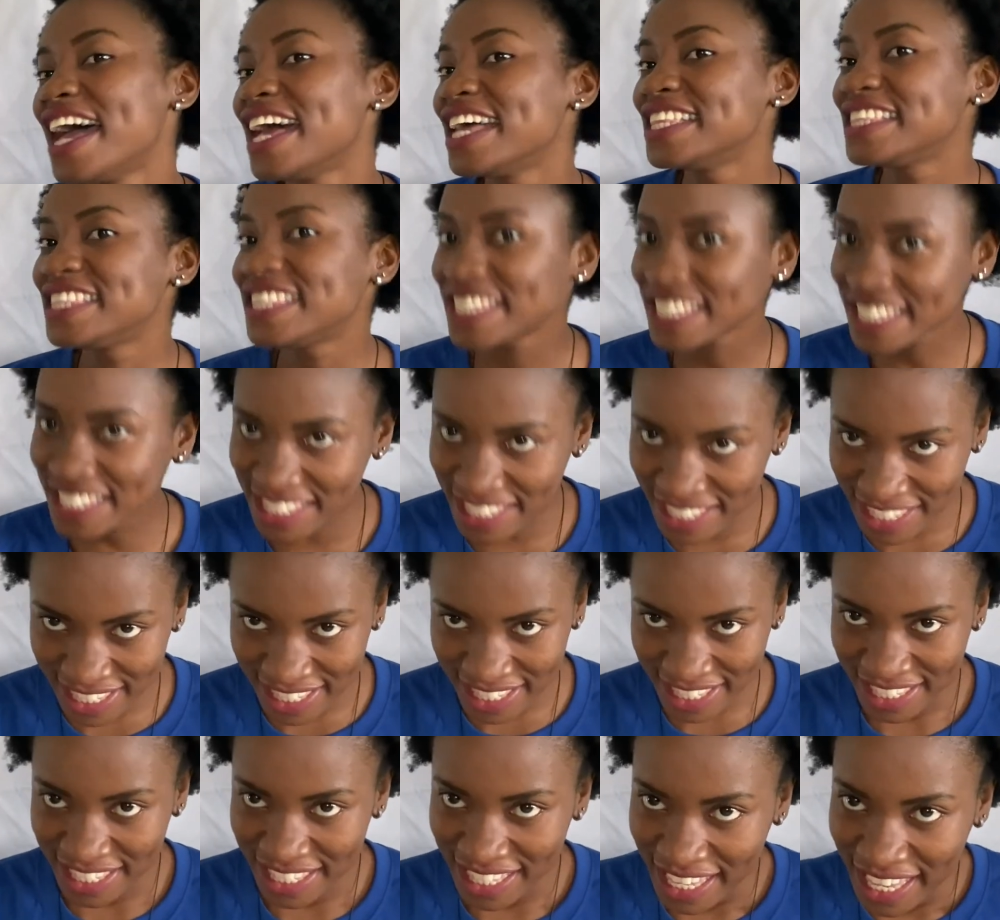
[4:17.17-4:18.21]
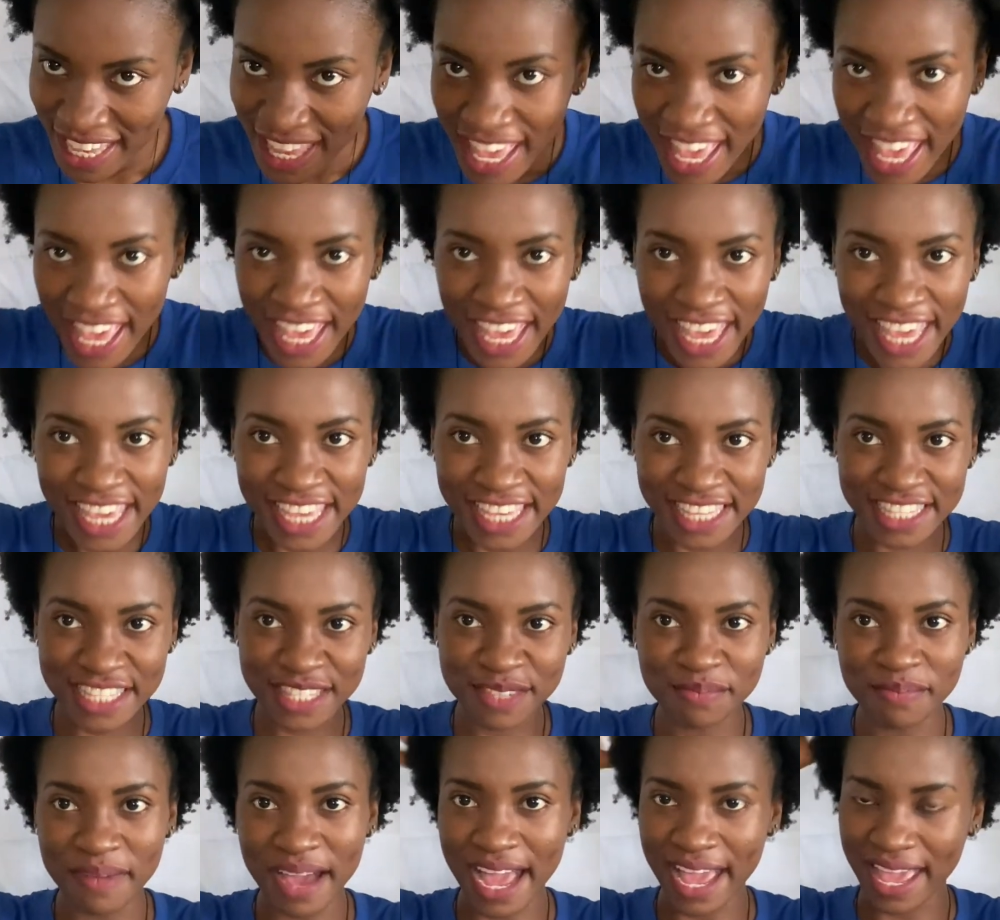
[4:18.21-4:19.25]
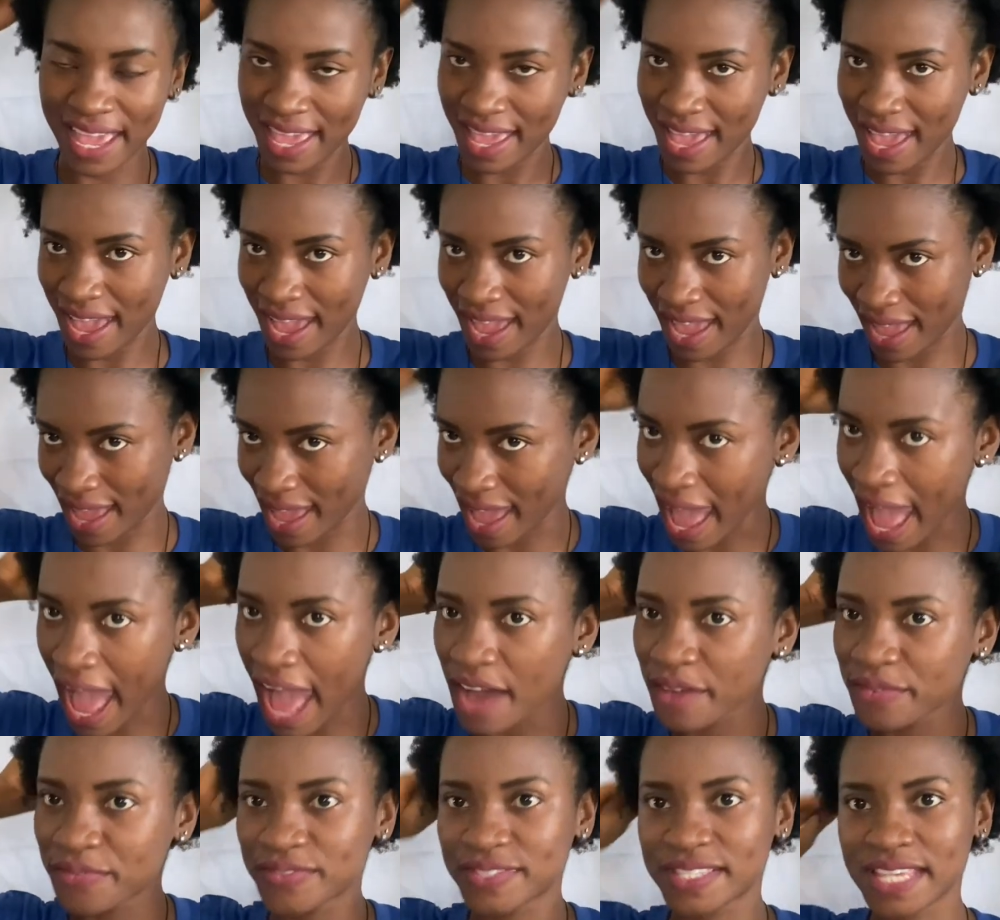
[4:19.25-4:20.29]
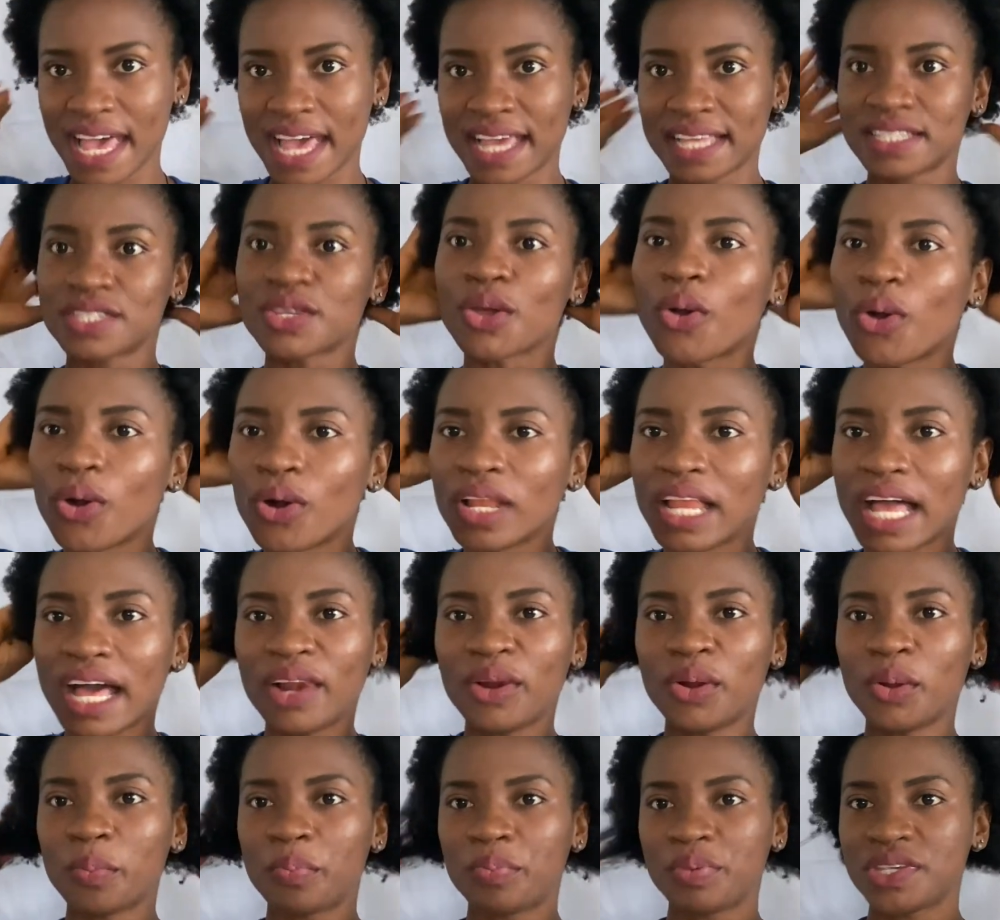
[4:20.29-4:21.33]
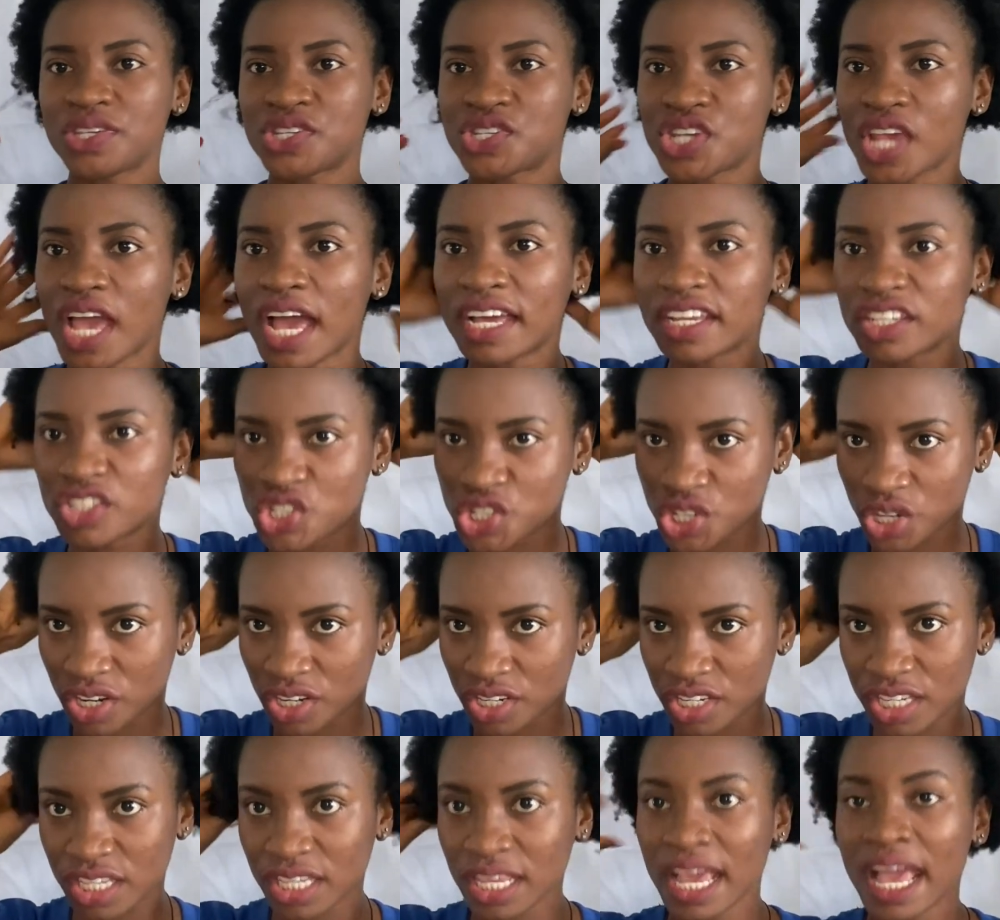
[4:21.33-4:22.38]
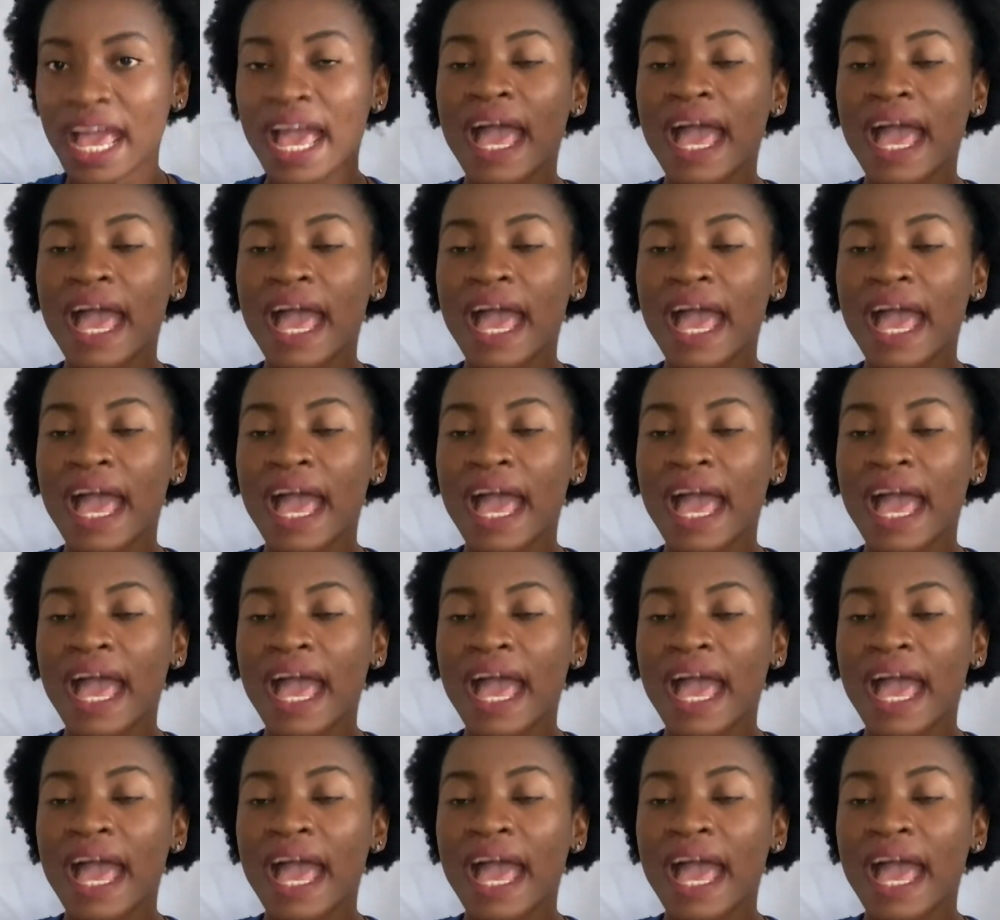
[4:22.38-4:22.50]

this is my hair after the whole alopecia journey.